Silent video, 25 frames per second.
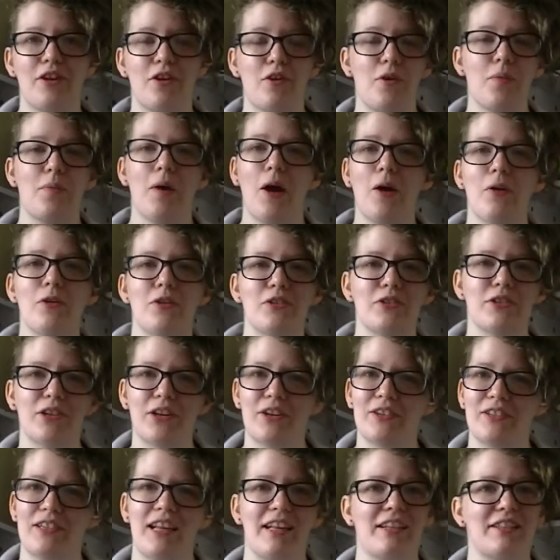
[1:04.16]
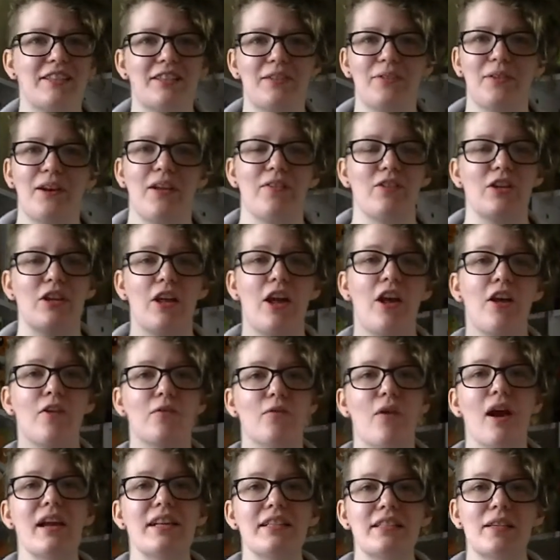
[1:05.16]
or a poetry contest or whatever.
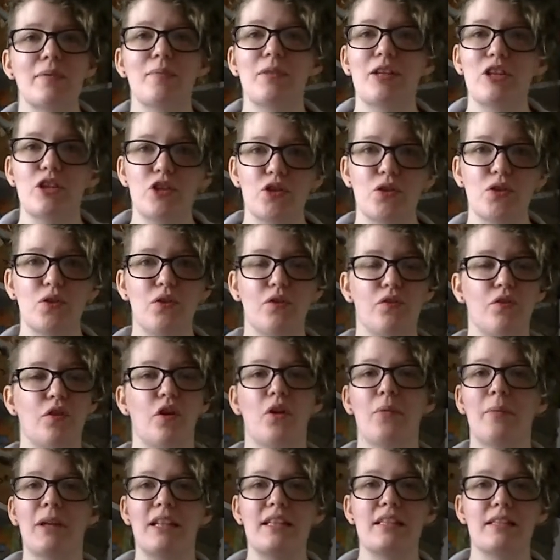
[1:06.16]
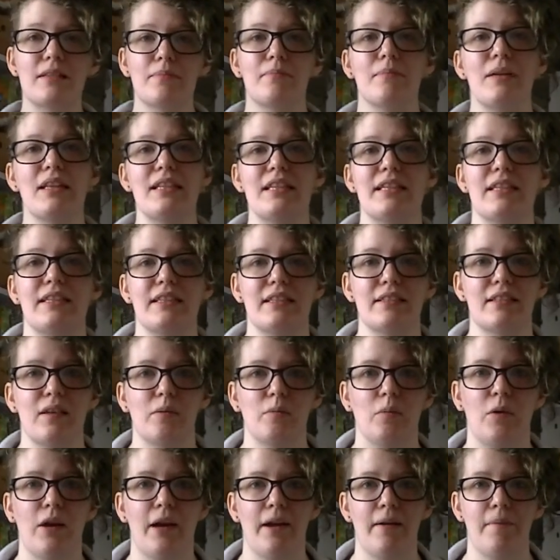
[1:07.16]
Write something short form and submit it to
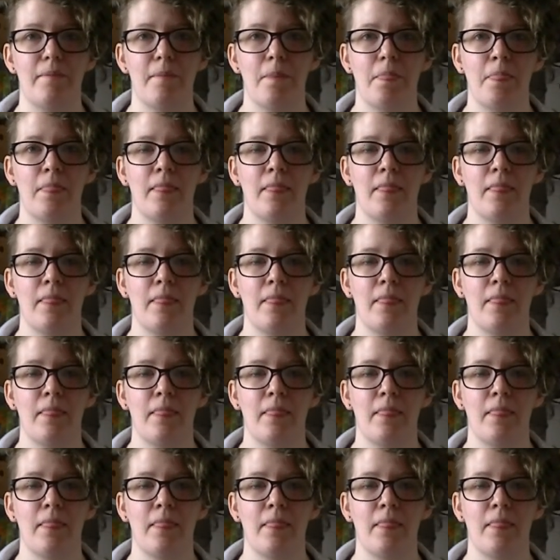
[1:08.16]
somewhere.